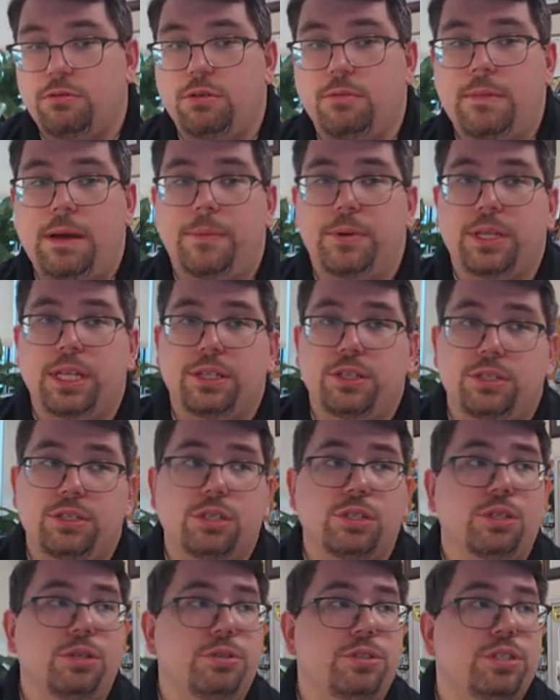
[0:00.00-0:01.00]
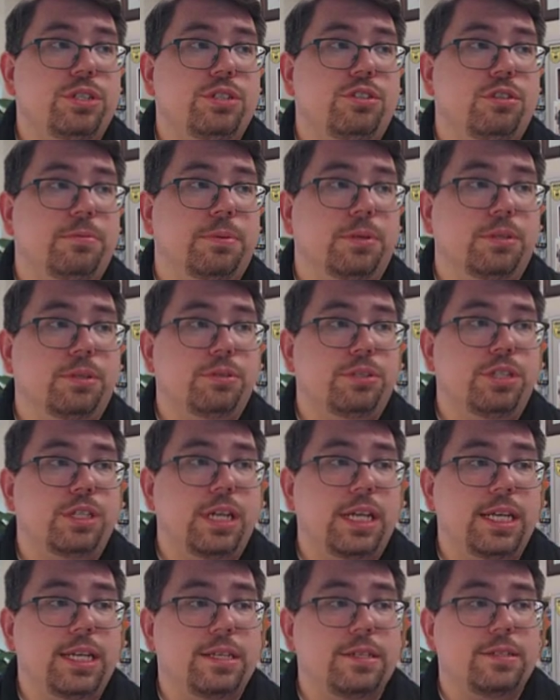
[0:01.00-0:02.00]
Remember that the solution to
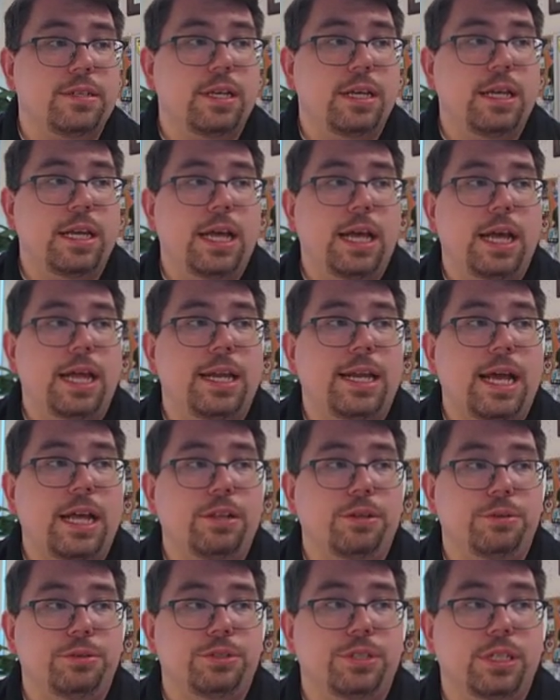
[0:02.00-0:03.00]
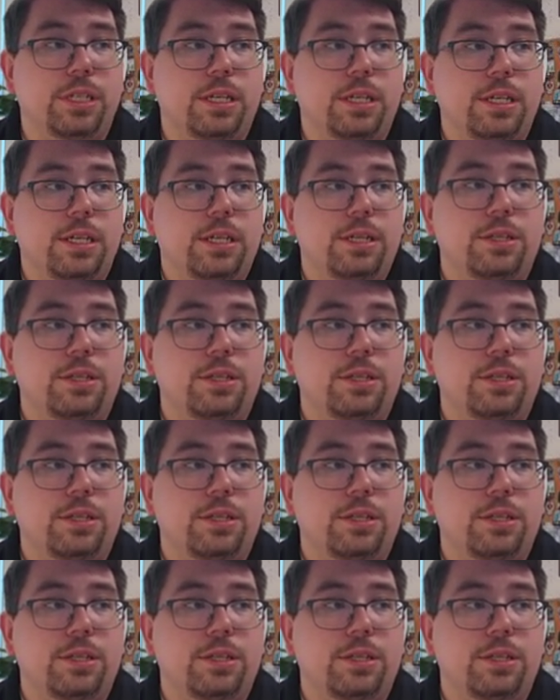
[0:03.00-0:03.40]
pollution is a dilution.